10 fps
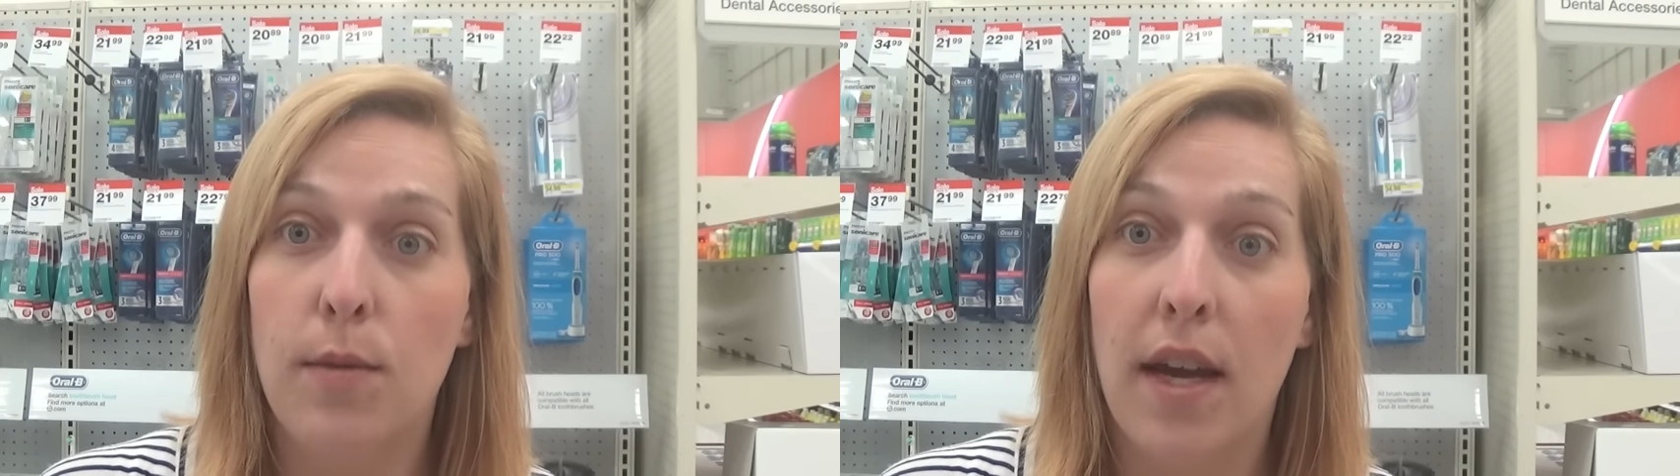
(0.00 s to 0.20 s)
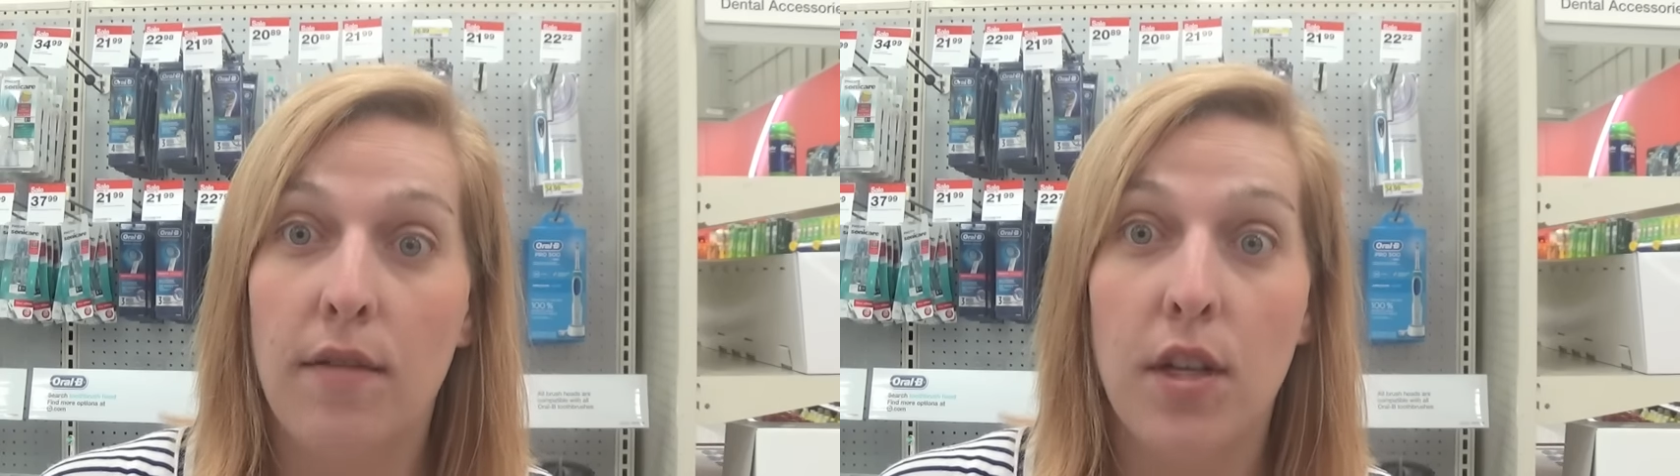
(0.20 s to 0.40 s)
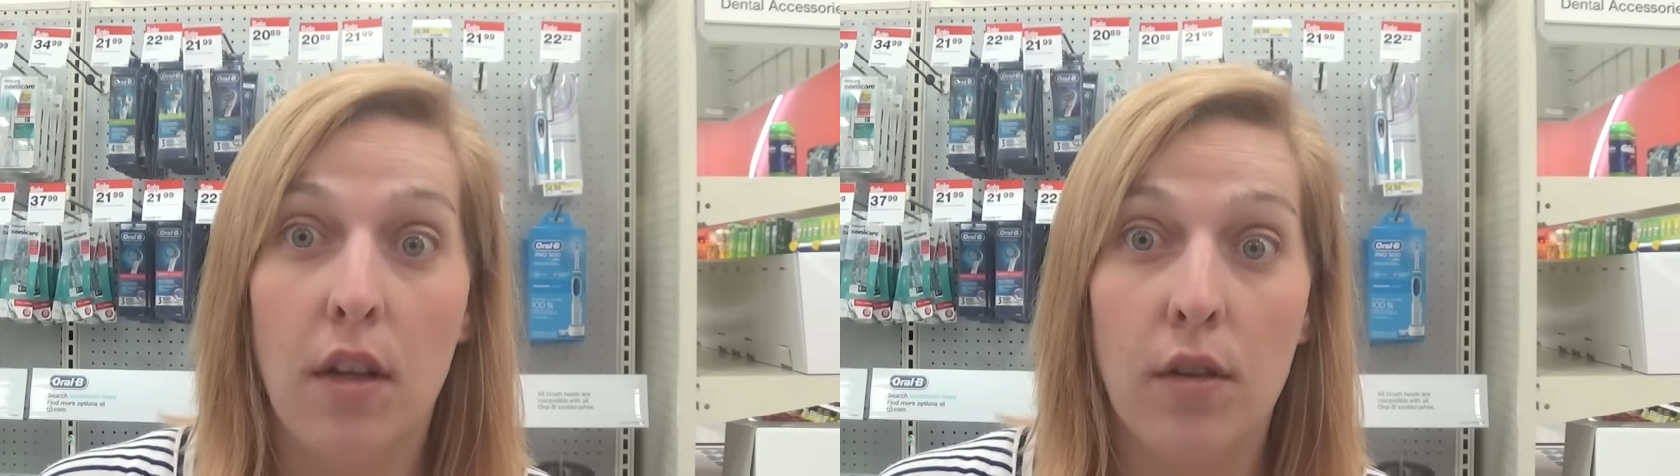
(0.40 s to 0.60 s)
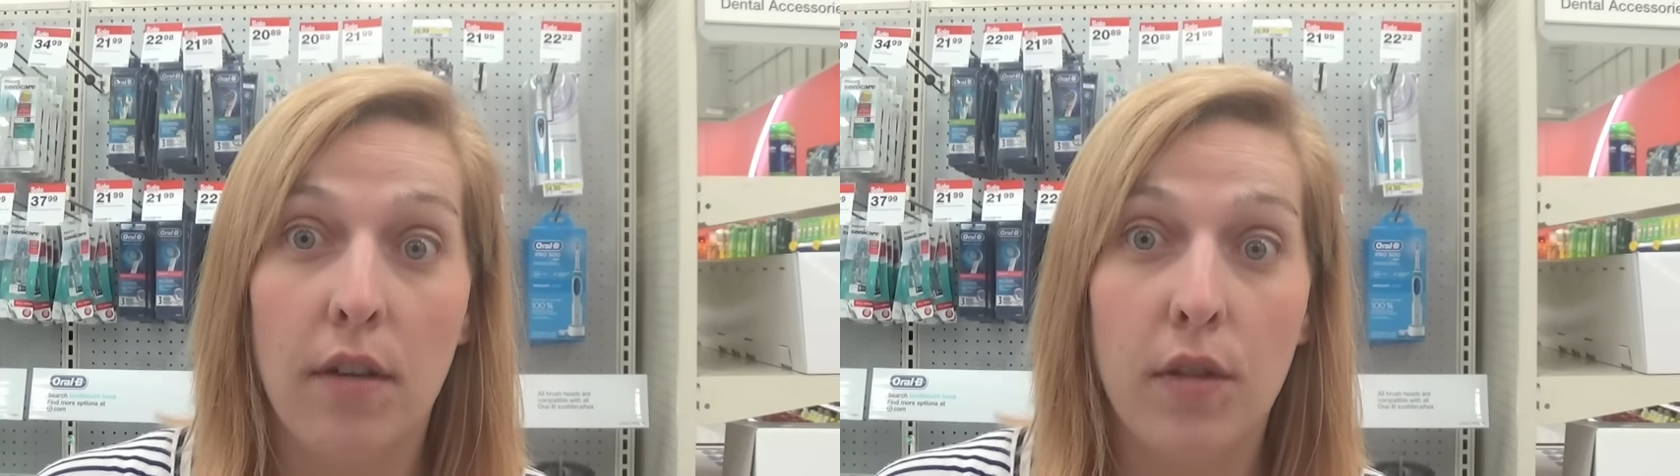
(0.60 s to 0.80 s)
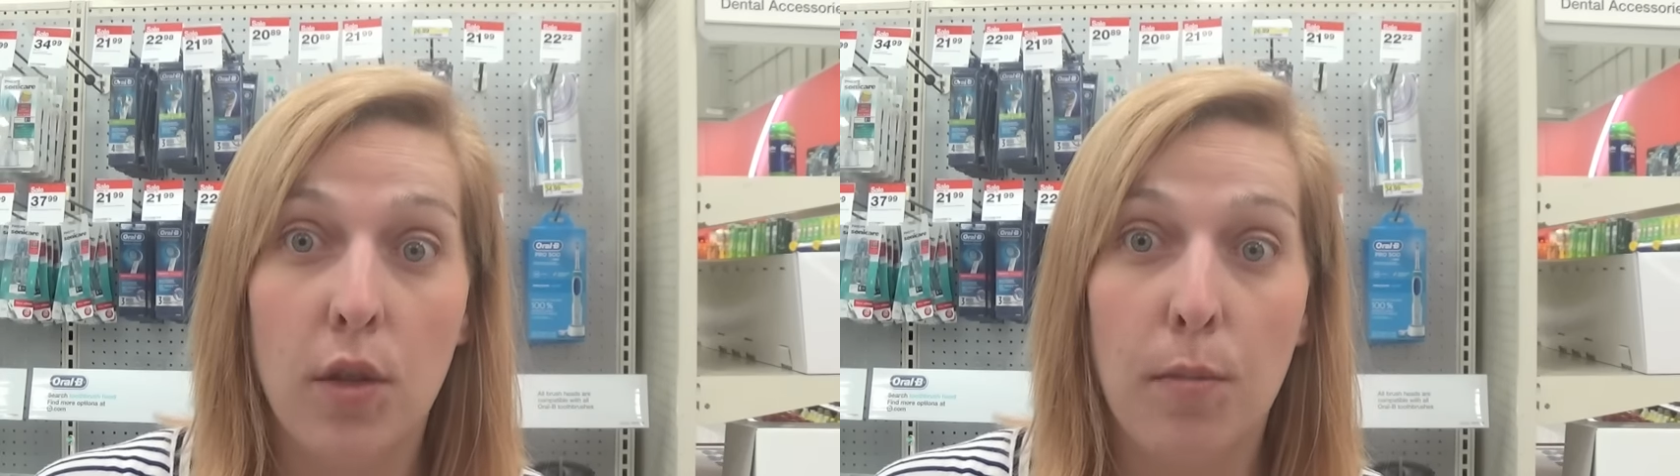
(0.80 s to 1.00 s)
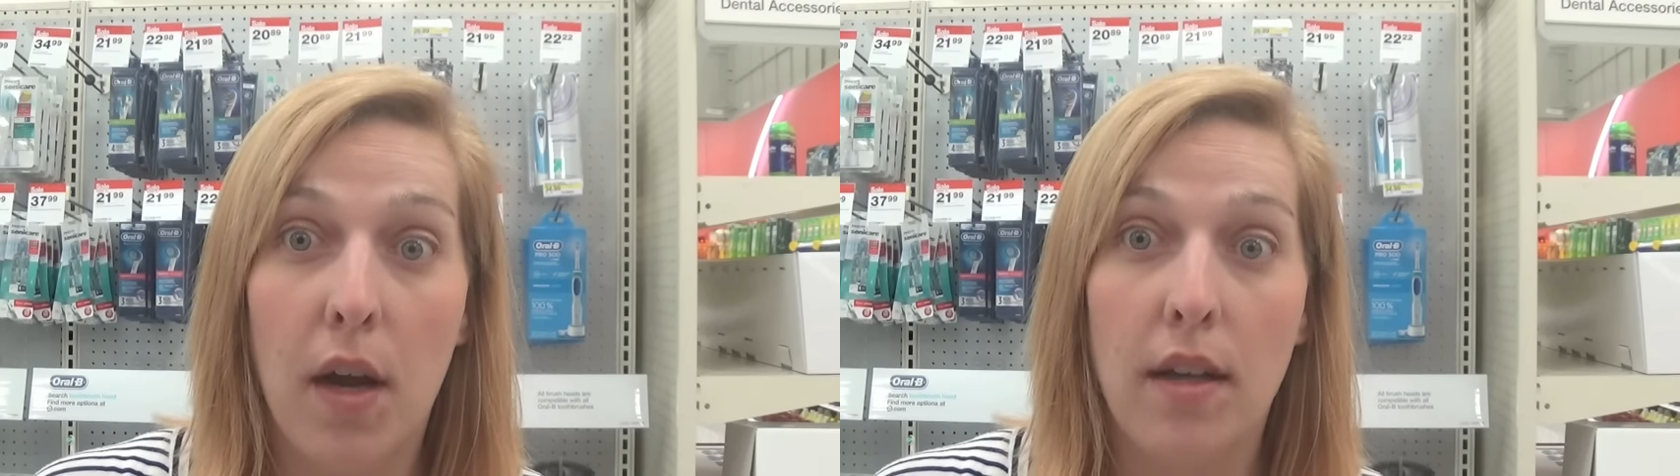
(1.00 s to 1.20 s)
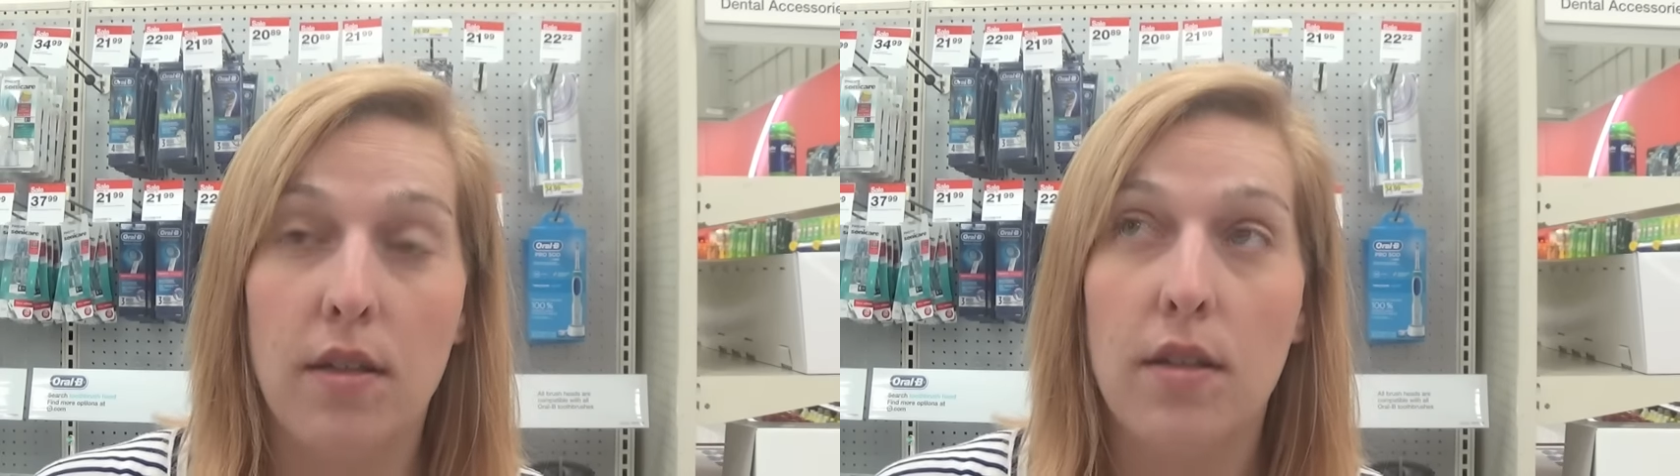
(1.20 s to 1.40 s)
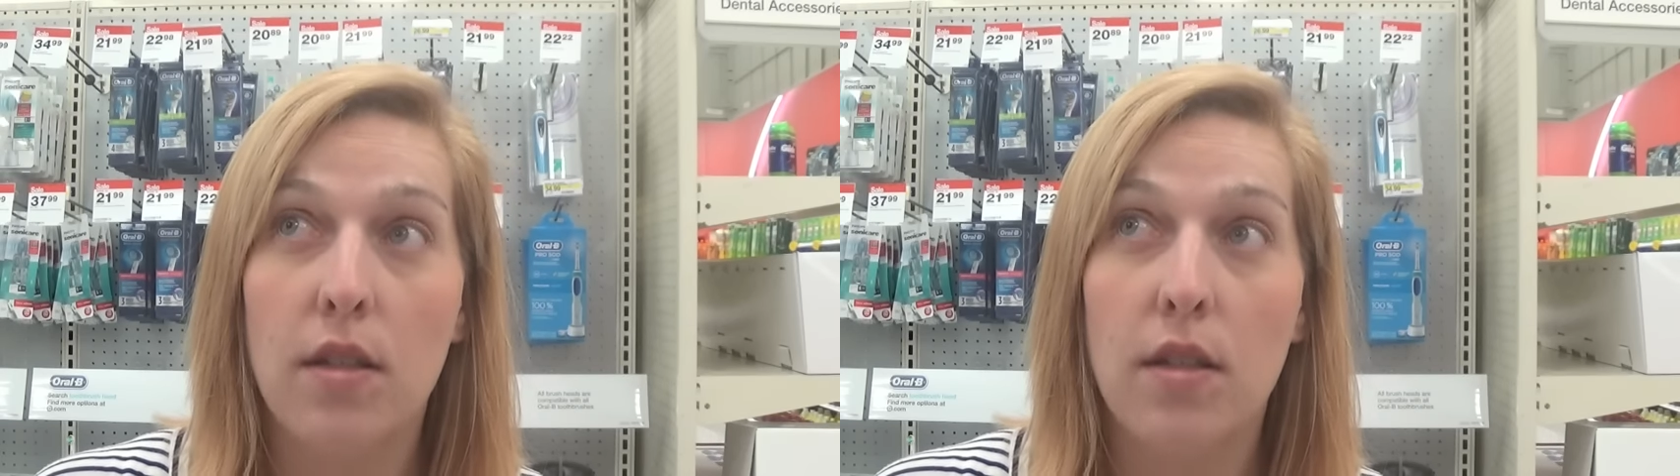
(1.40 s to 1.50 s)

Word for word: We have dollar off coupons,